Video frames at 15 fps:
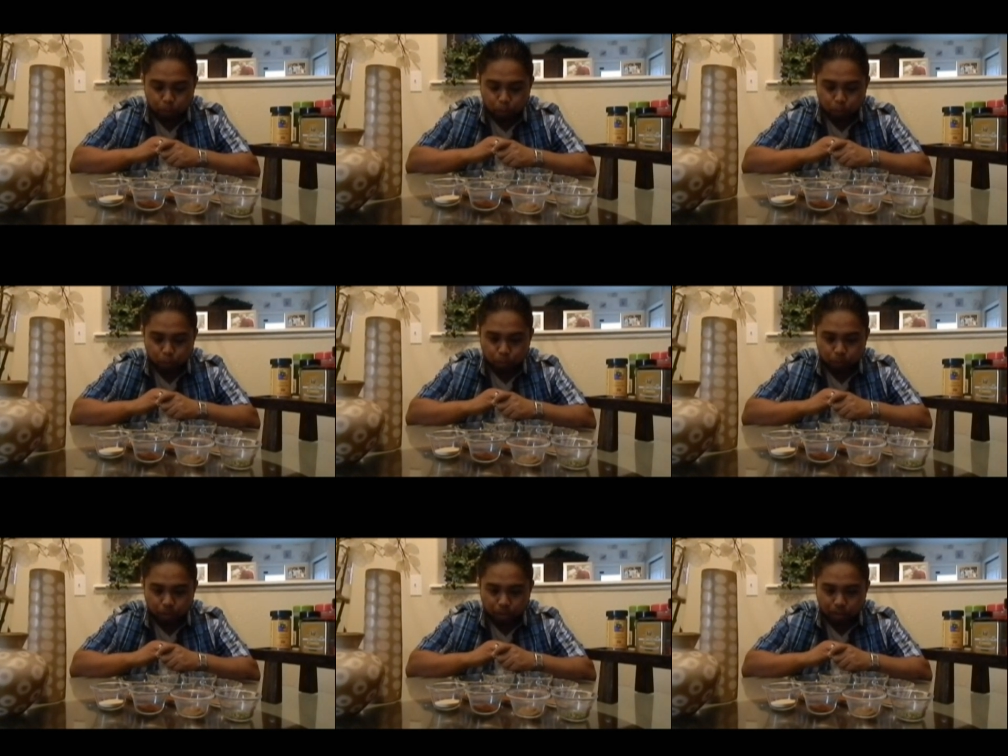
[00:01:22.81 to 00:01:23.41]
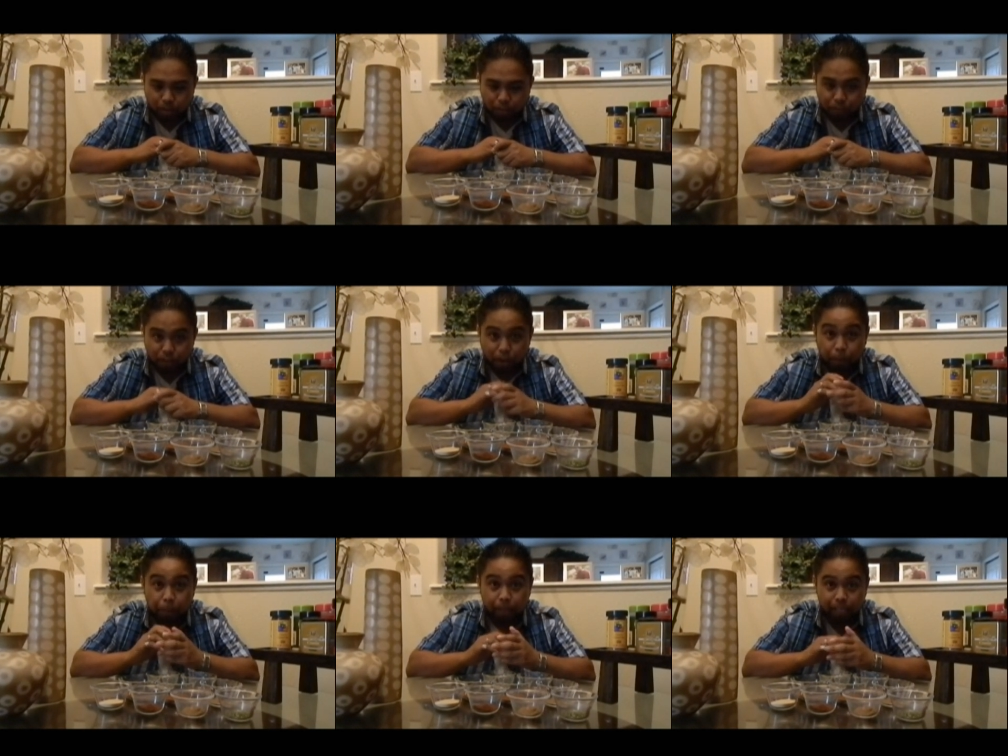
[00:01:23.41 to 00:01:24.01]
who are
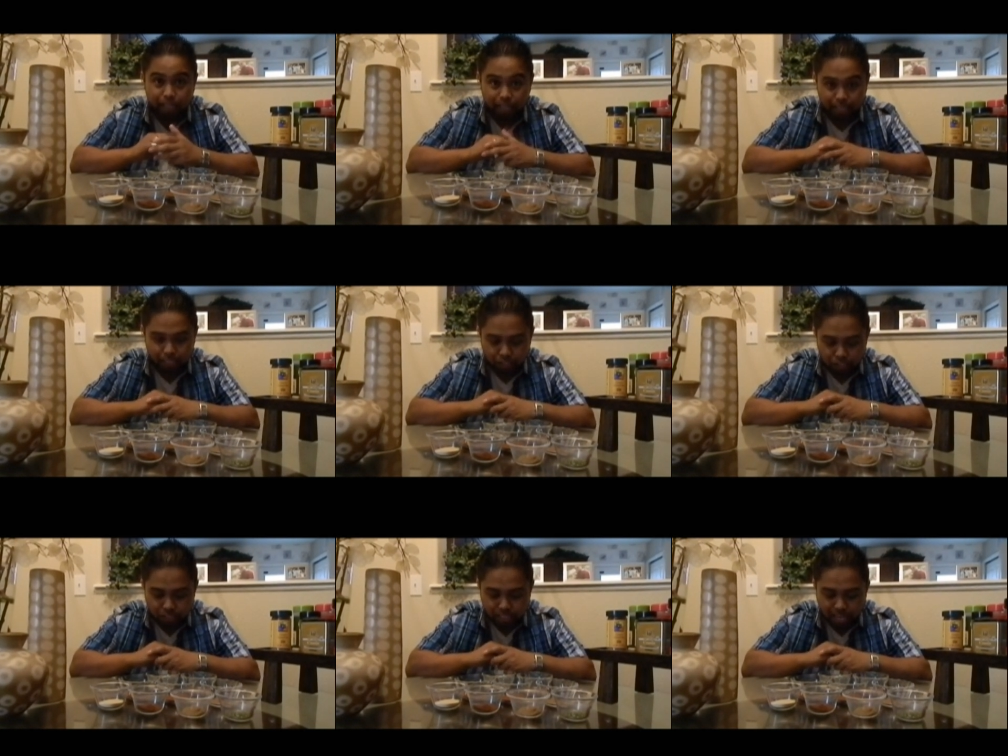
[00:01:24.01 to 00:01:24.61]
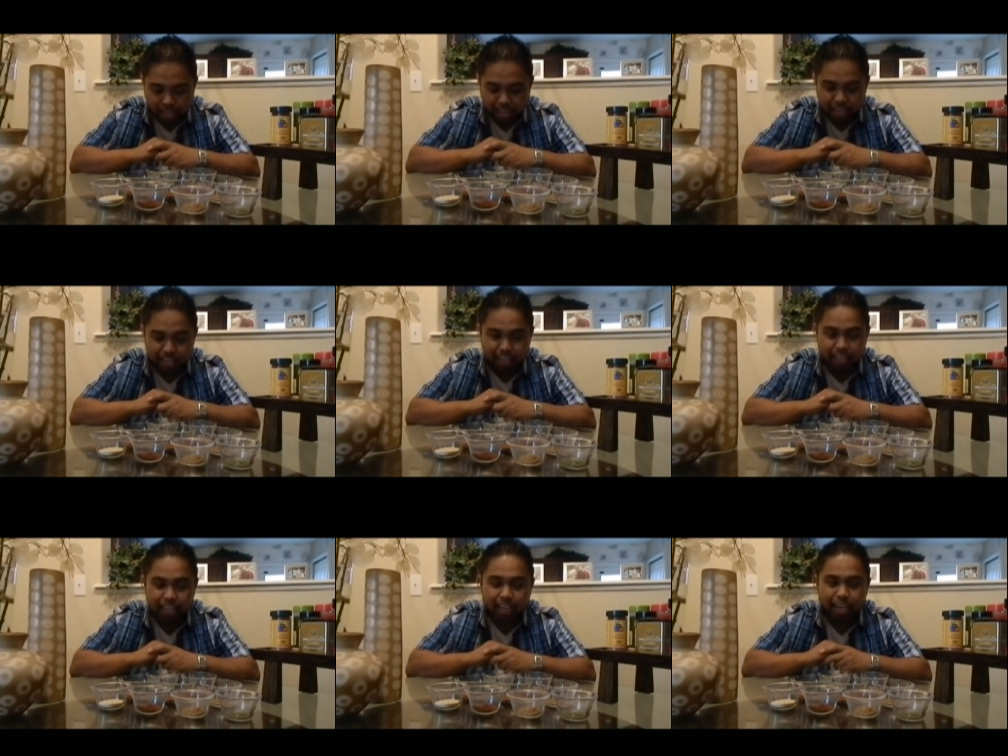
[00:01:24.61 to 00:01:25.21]
very picky eaters,
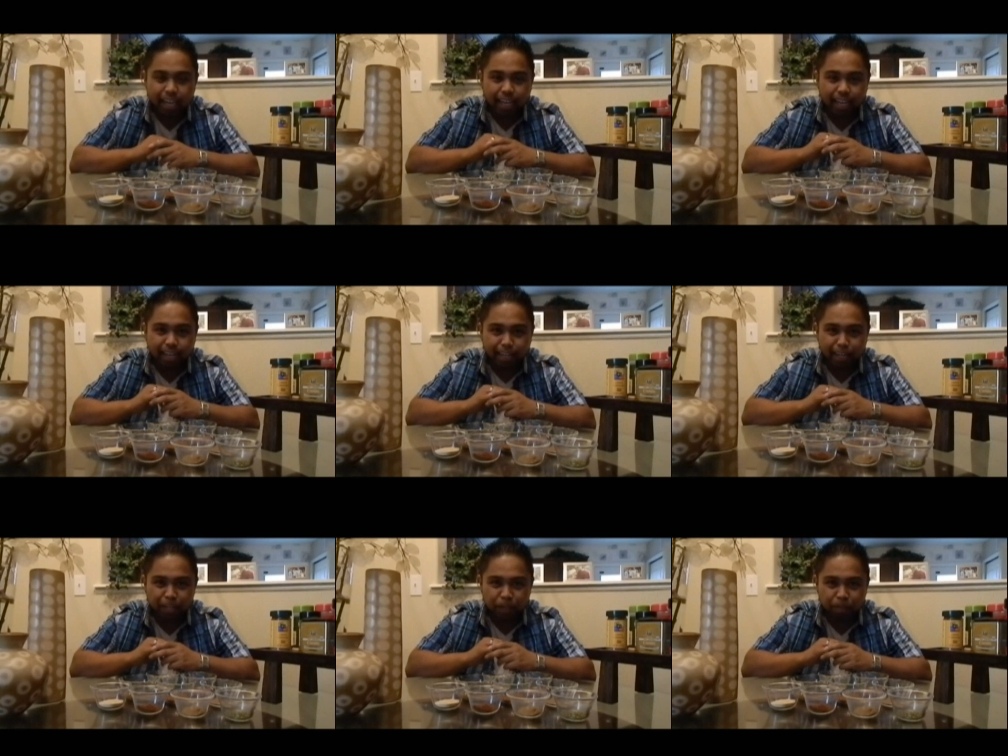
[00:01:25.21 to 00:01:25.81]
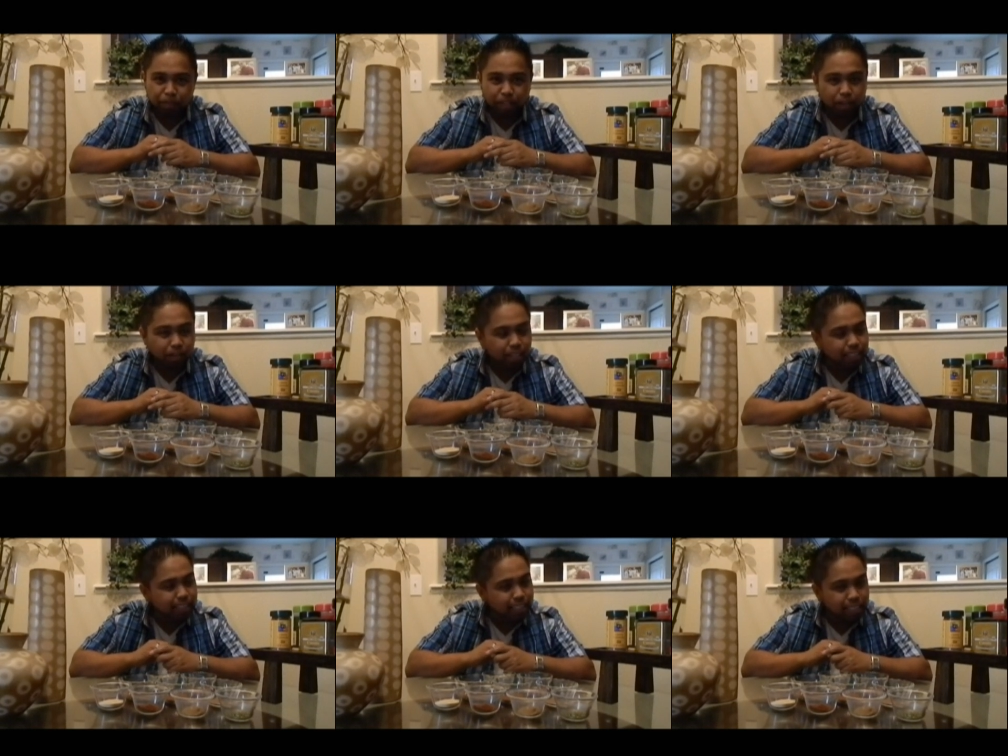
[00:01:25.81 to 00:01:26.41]
and they
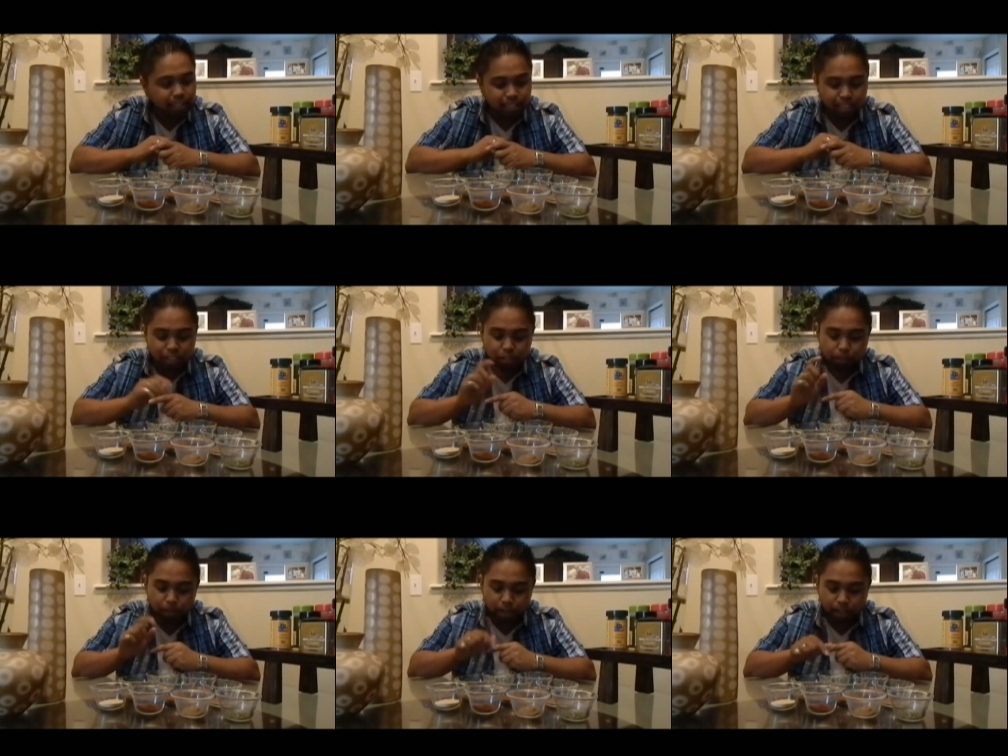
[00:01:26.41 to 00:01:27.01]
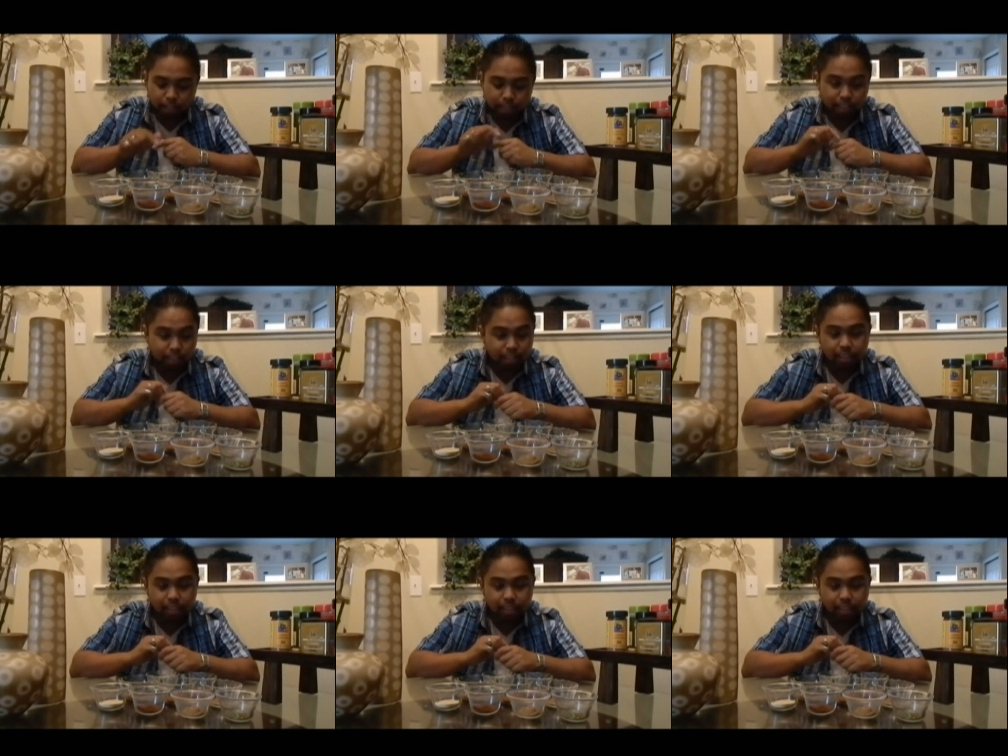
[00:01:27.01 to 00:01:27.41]
don't like to eat onions, but